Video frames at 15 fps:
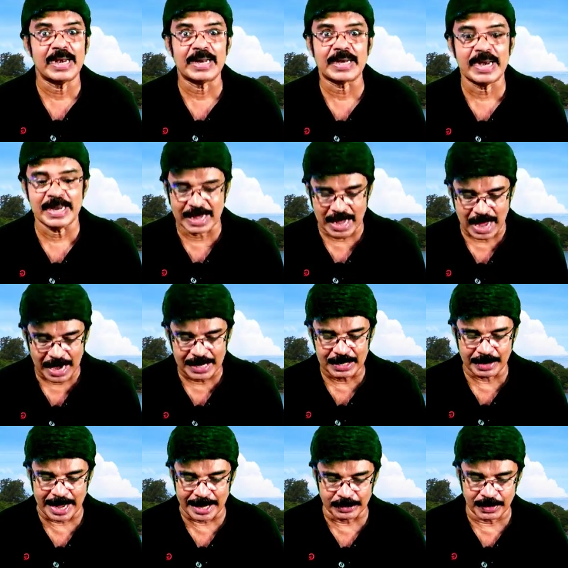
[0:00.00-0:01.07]
really kind,
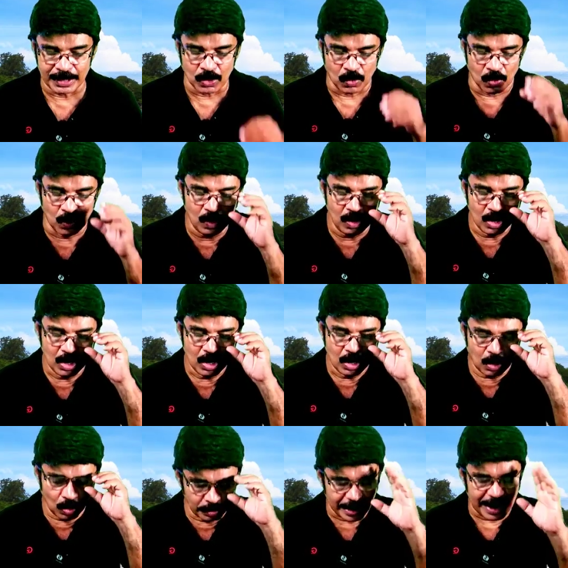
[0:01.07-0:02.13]
as we know.
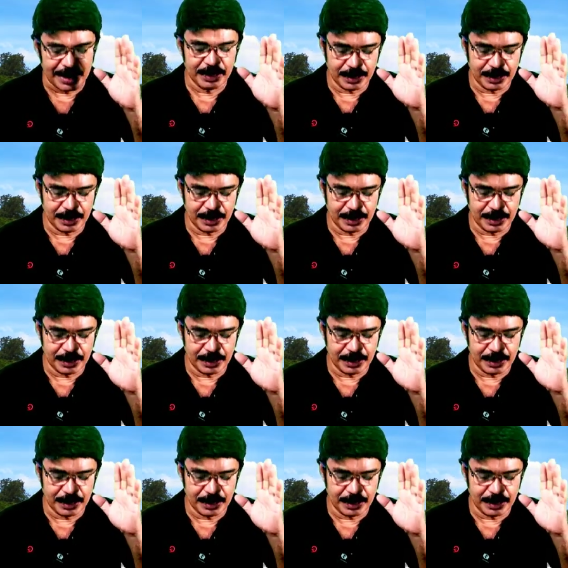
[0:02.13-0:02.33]
All right,